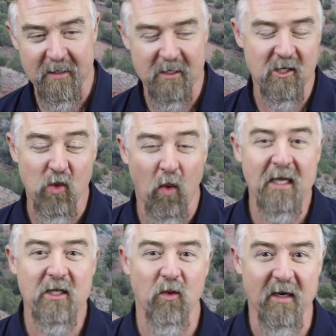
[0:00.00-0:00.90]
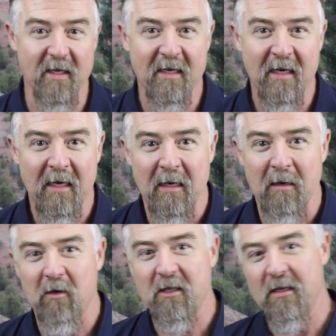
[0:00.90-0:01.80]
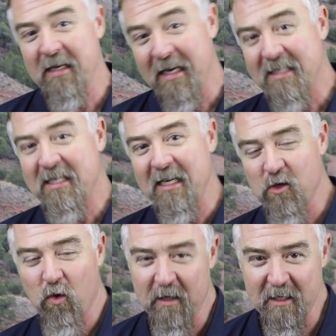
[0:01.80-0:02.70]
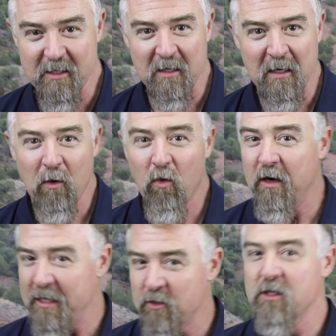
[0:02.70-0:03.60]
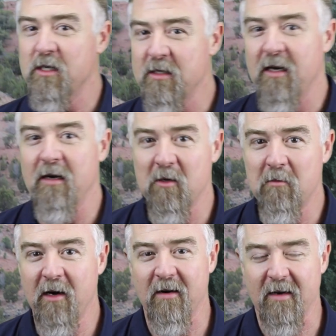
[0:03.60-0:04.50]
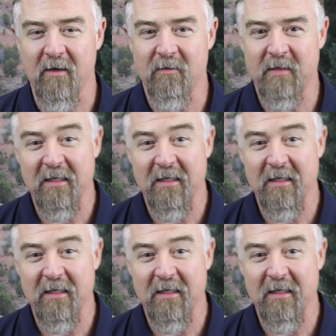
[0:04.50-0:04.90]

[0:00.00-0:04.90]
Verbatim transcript: This is 2020, but the 1920s were an interesting time in America.